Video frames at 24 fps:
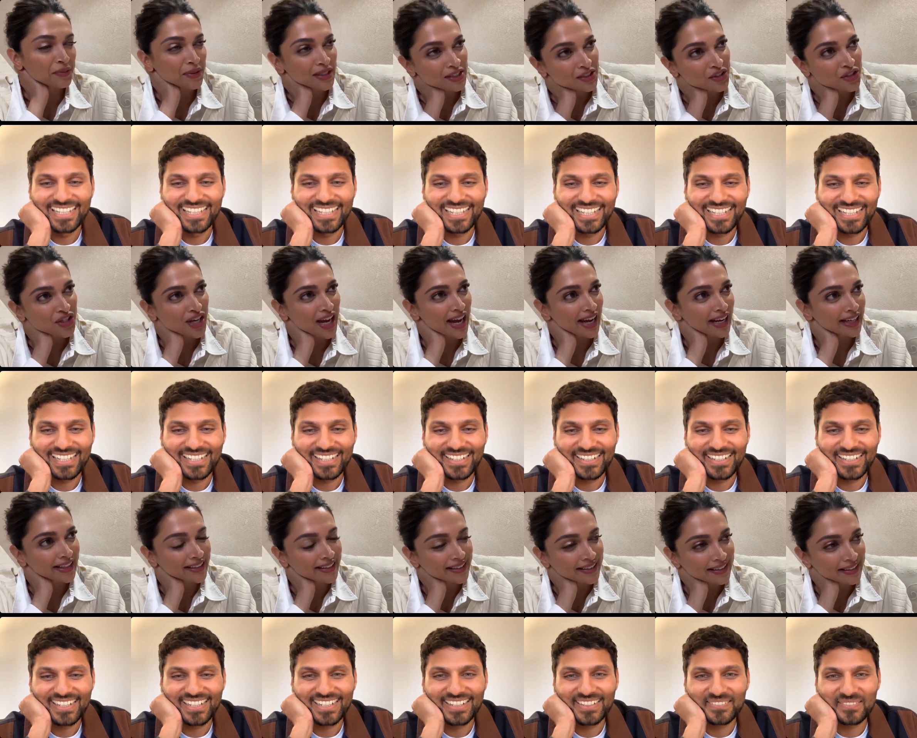Speaker 1: we'll
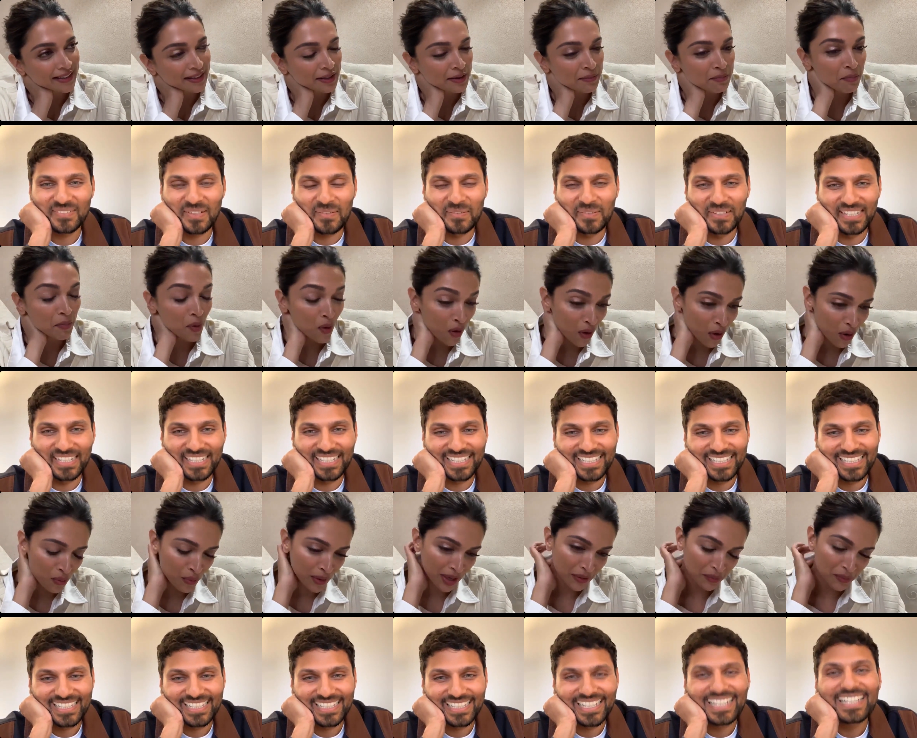chat uh, we
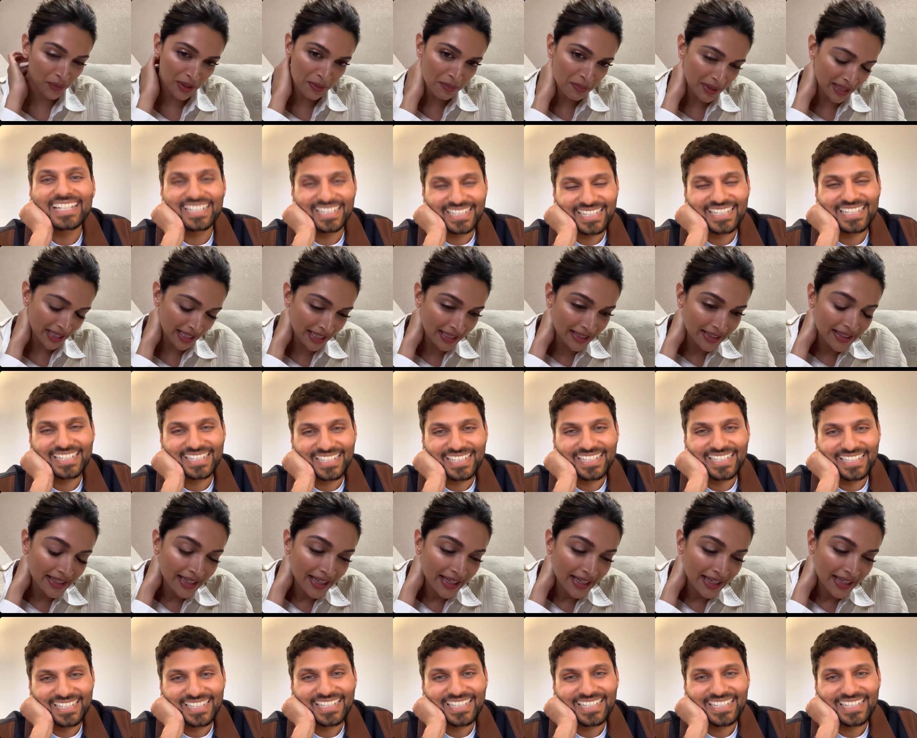more when we meet.